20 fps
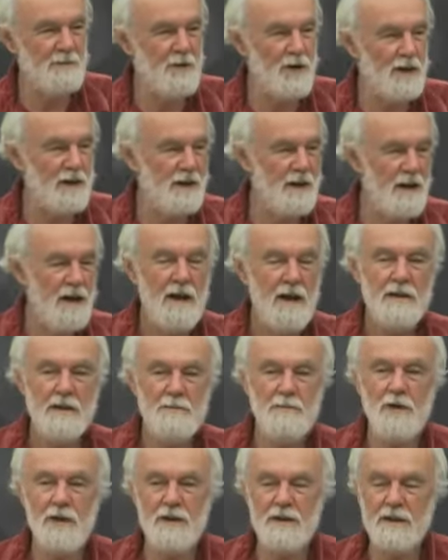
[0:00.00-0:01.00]
the point,
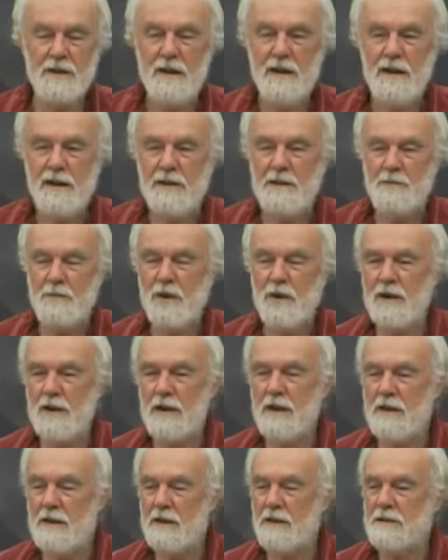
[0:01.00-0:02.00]
the point, the point
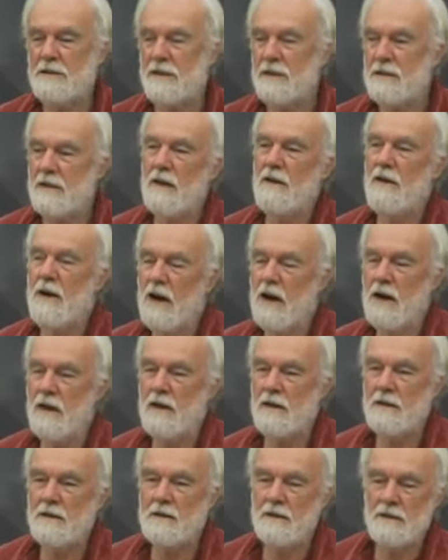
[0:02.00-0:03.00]
here is that there
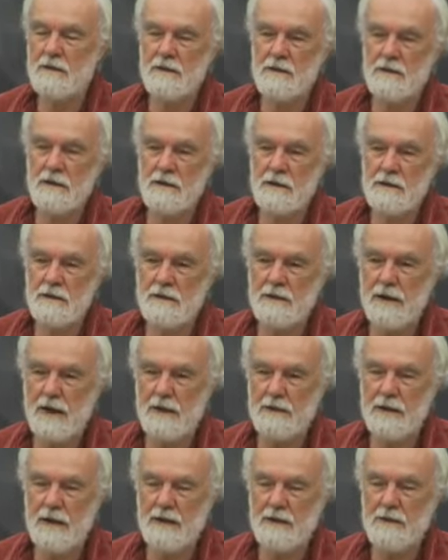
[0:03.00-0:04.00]
are
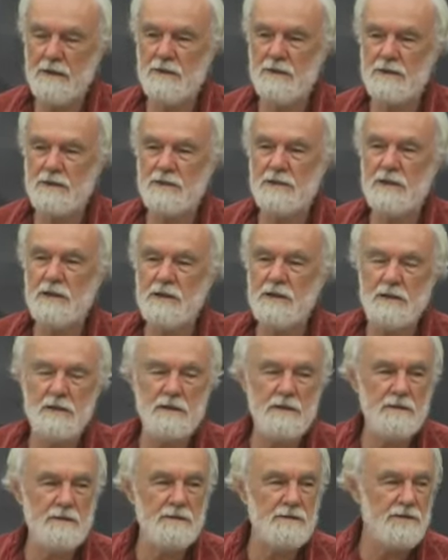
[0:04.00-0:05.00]
that, that you can see
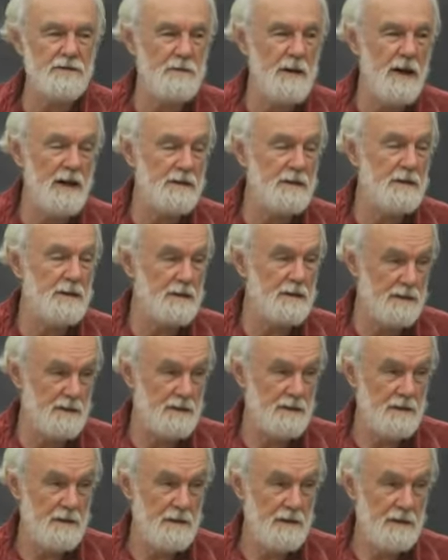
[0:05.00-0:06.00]
dramatic
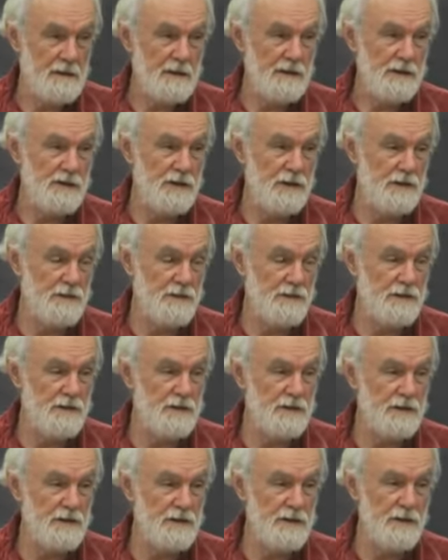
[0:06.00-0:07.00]
shifts
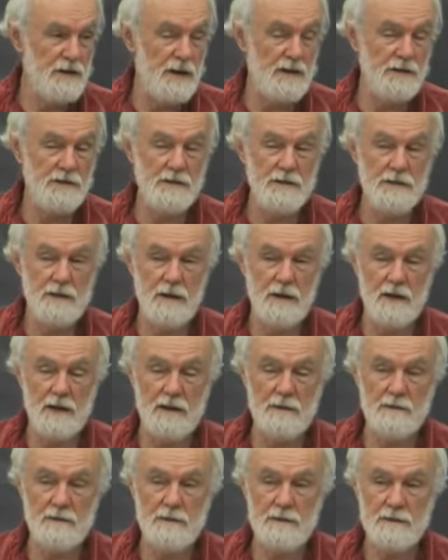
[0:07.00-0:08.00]
in circulation
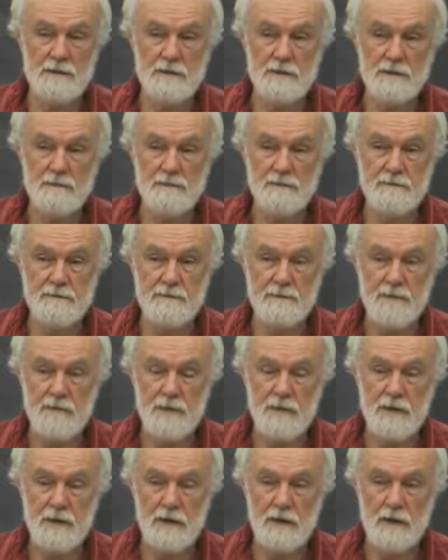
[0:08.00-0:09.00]
times.
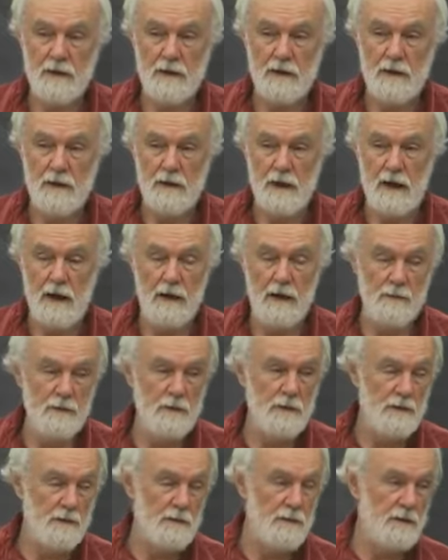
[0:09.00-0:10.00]

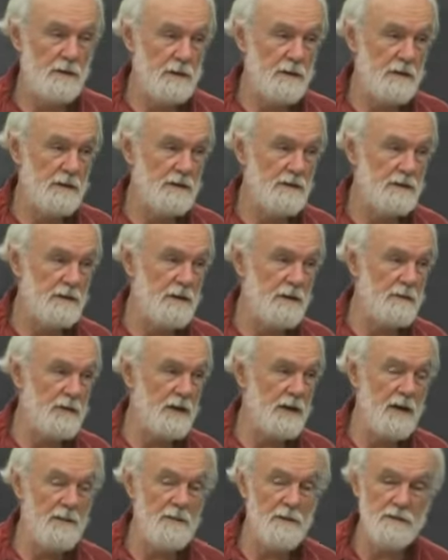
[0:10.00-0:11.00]
And this is going to
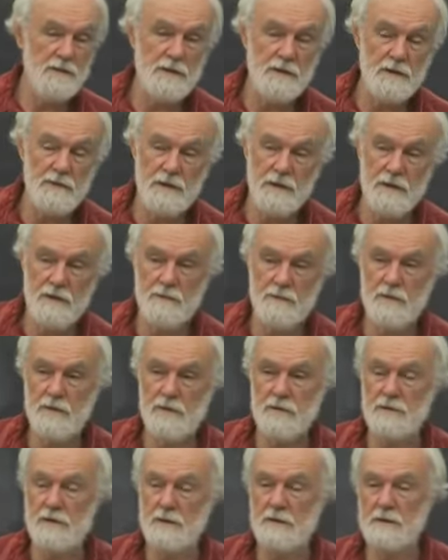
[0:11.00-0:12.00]
become also very
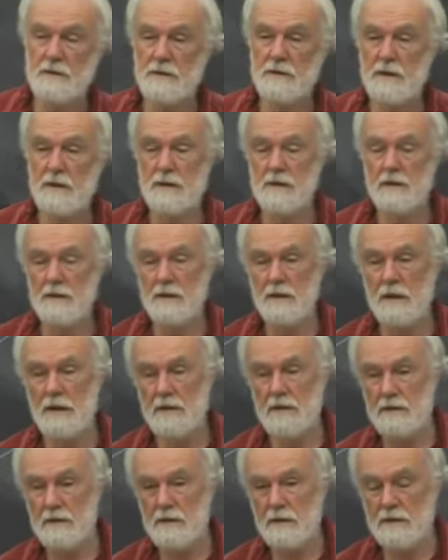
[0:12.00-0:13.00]
important in, in,
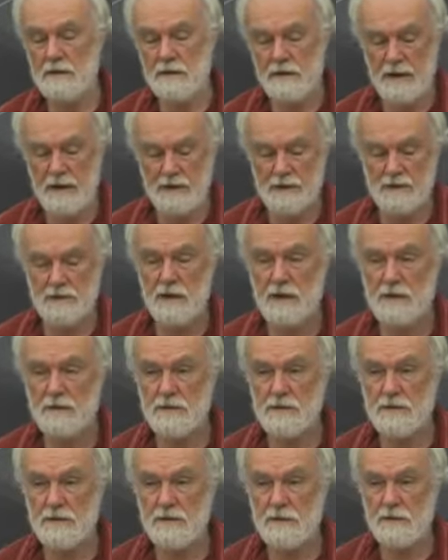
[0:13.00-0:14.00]
in, in the next
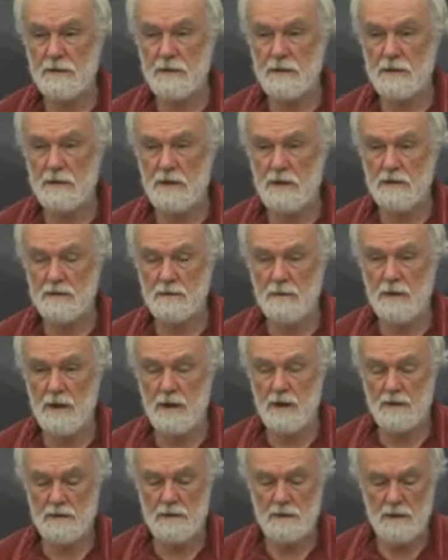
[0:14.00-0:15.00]
section uh, as
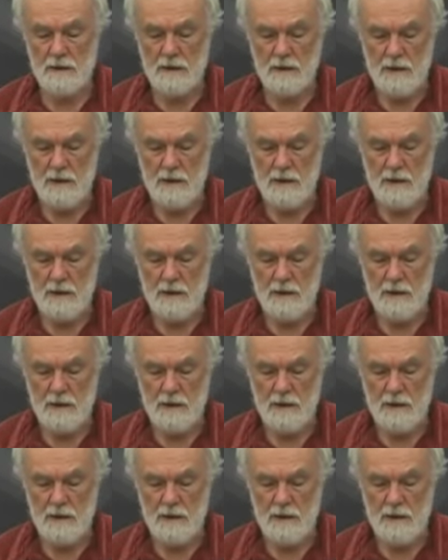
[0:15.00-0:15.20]
well.